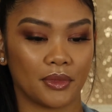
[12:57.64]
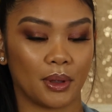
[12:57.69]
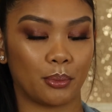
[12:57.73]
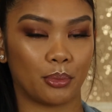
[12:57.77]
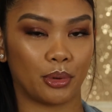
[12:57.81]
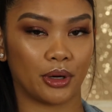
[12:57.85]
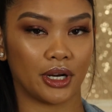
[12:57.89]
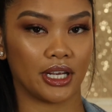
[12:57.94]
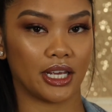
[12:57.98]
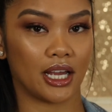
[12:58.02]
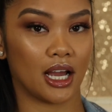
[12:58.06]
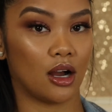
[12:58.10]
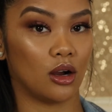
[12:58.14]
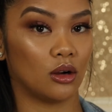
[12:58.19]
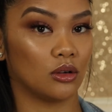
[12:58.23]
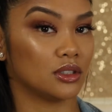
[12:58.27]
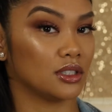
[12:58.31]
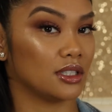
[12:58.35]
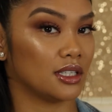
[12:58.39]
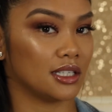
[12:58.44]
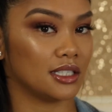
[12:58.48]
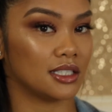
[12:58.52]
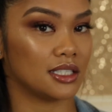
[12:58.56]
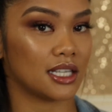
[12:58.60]
bring
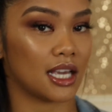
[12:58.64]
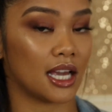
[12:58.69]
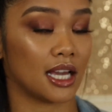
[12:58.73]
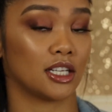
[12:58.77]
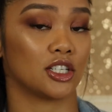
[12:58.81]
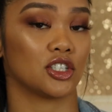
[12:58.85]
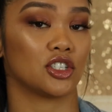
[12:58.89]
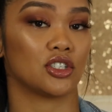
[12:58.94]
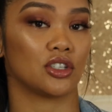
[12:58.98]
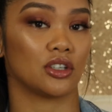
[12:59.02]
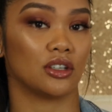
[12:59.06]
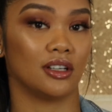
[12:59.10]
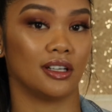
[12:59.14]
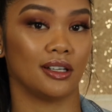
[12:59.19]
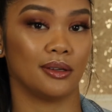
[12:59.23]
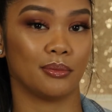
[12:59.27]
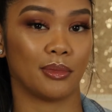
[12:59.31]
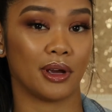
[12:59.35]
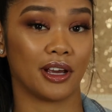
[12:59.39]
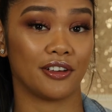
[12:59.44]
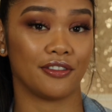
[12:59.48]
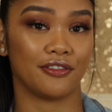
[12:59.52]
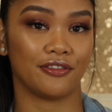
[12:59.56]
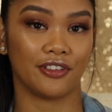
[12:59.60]
out the texture in
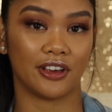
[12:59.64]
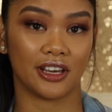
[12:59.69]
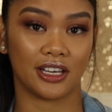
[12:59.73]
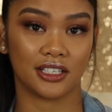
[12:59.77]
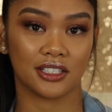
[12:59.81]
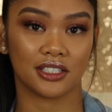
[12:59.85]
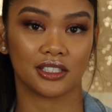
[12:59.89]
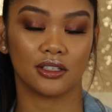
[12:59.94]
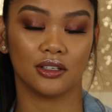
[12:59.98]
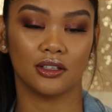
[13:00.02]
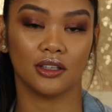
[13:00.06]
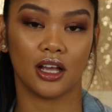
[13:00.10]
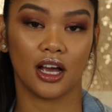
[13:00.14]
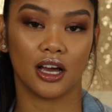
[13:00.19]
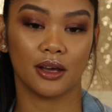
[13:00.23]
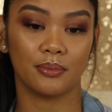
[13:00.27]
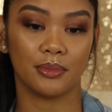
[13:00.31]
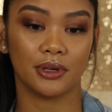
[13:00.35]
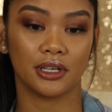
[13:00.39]
my face a lot,